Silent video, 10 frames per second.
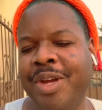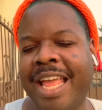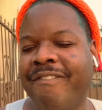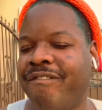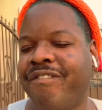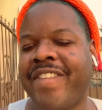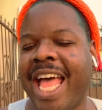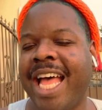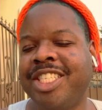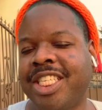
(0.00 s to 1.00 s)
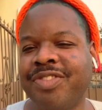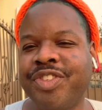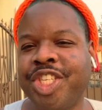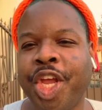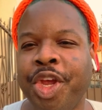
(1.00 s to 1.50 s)
getting fat just for
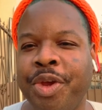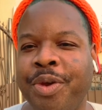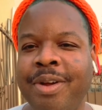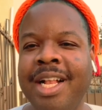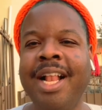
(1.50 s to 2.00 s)
you.